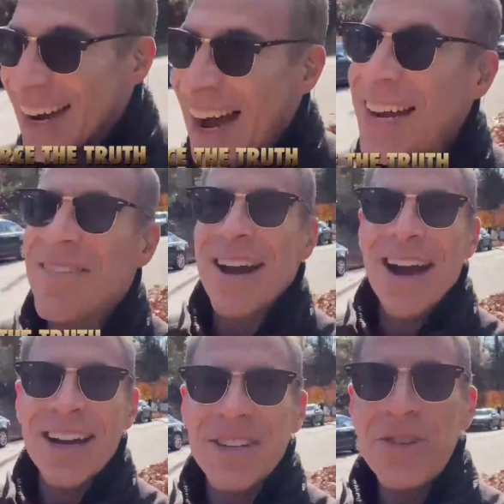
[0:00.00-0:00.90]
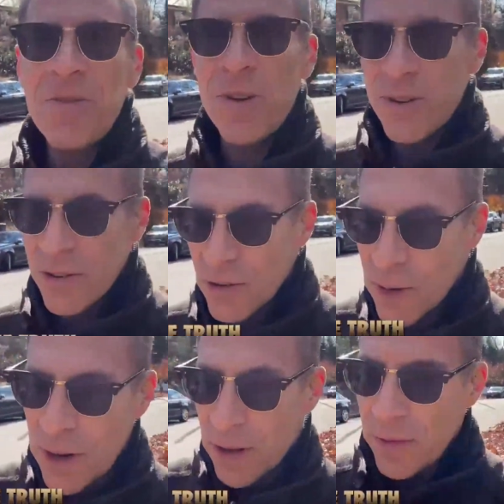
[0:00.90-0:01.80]
Anyway, I just wanted to do
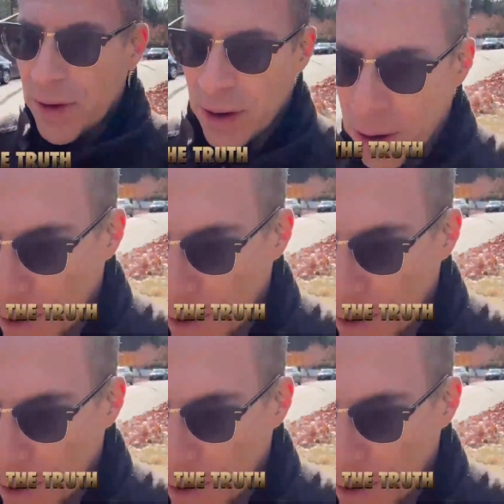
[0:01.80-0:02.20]
another video